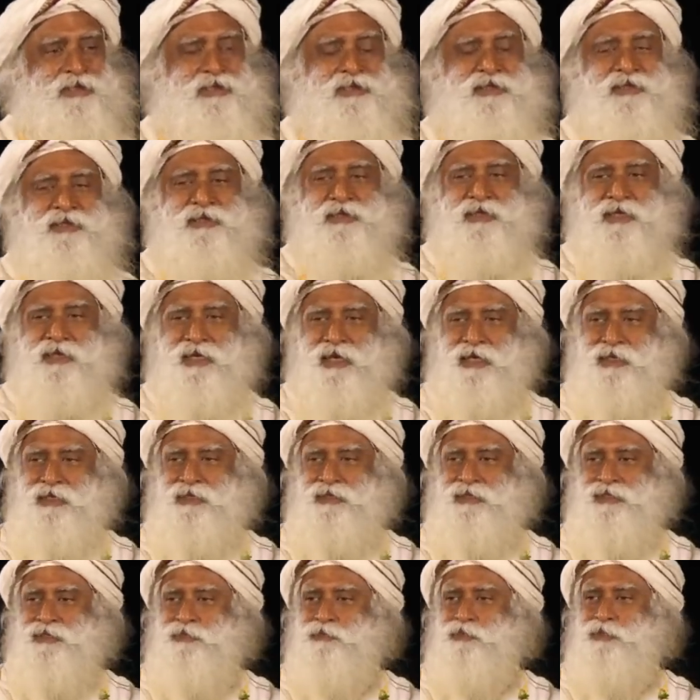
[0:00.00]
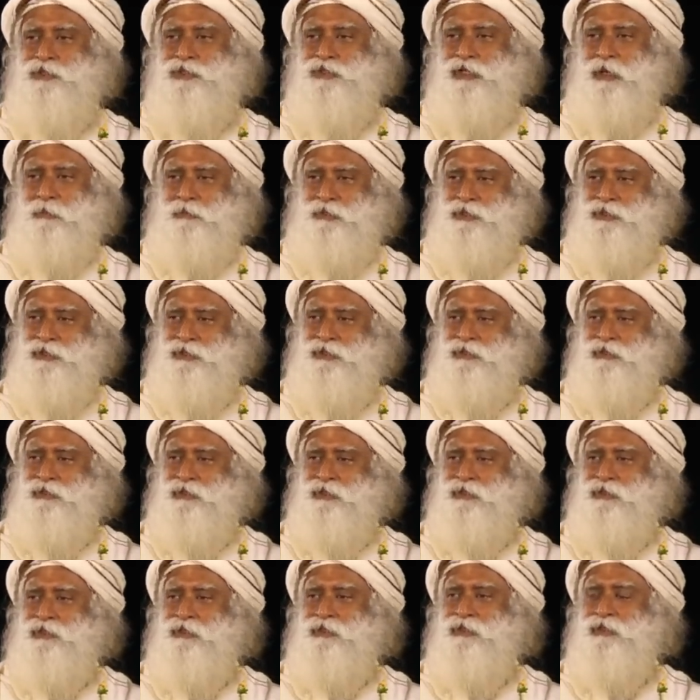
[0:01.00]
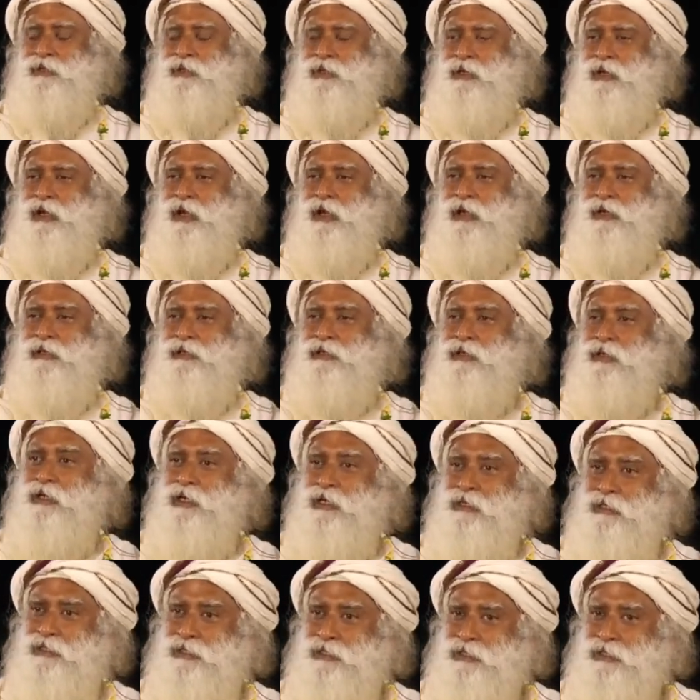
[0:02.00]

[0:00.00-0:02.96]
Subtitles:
this and correct this perception and correct